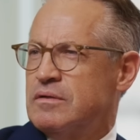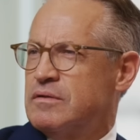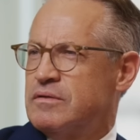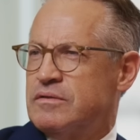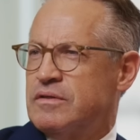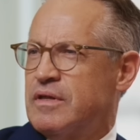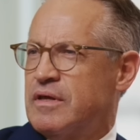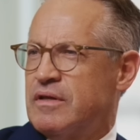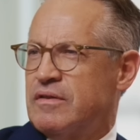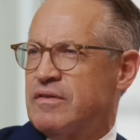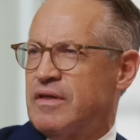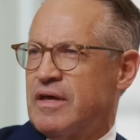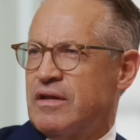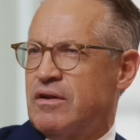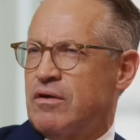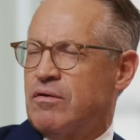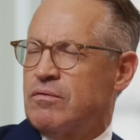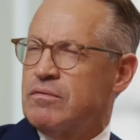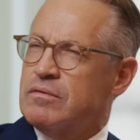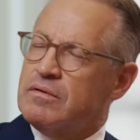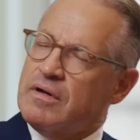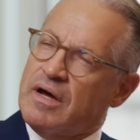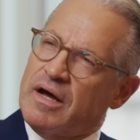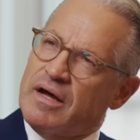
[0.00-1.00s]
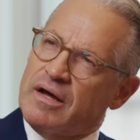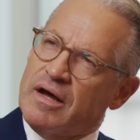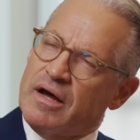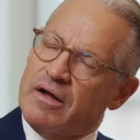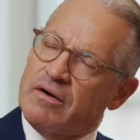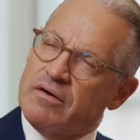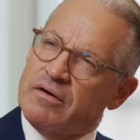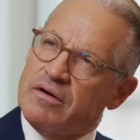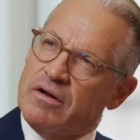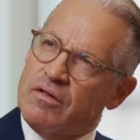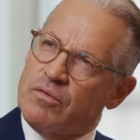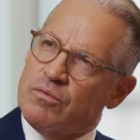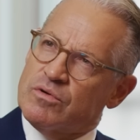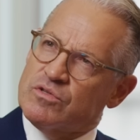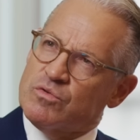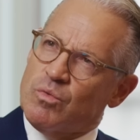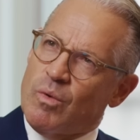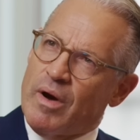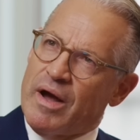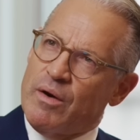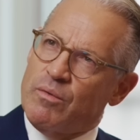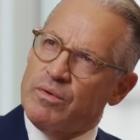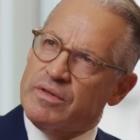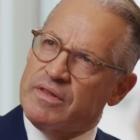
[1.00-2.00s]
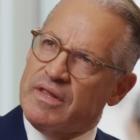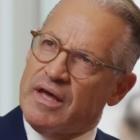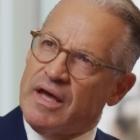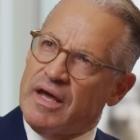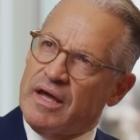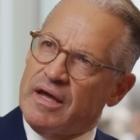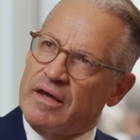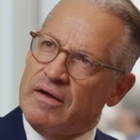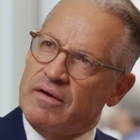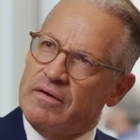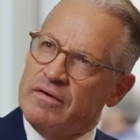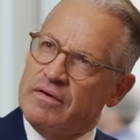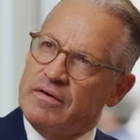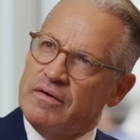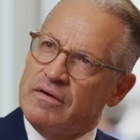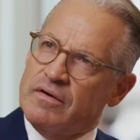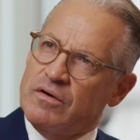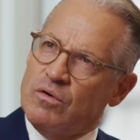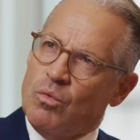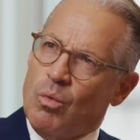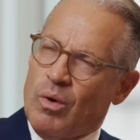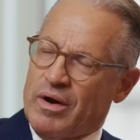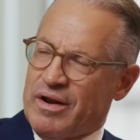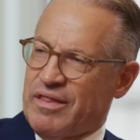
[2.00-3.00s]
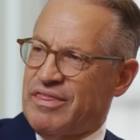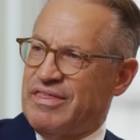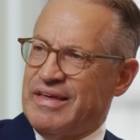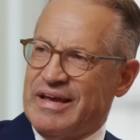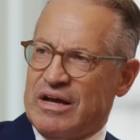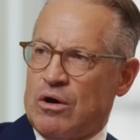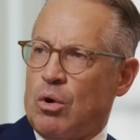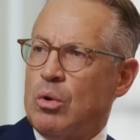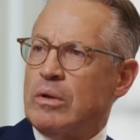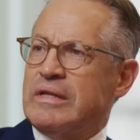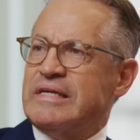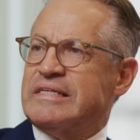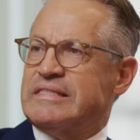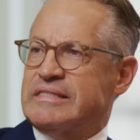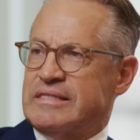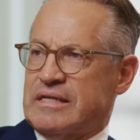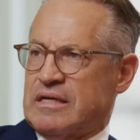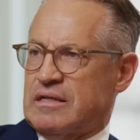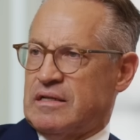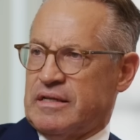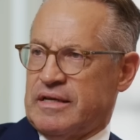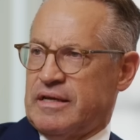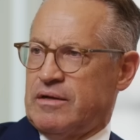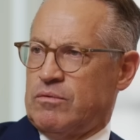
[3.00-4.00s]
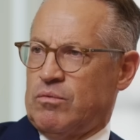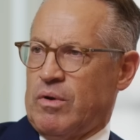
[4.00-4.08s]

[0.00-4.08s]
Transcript: they, they don't I, I, in other words why would they want to think holistically?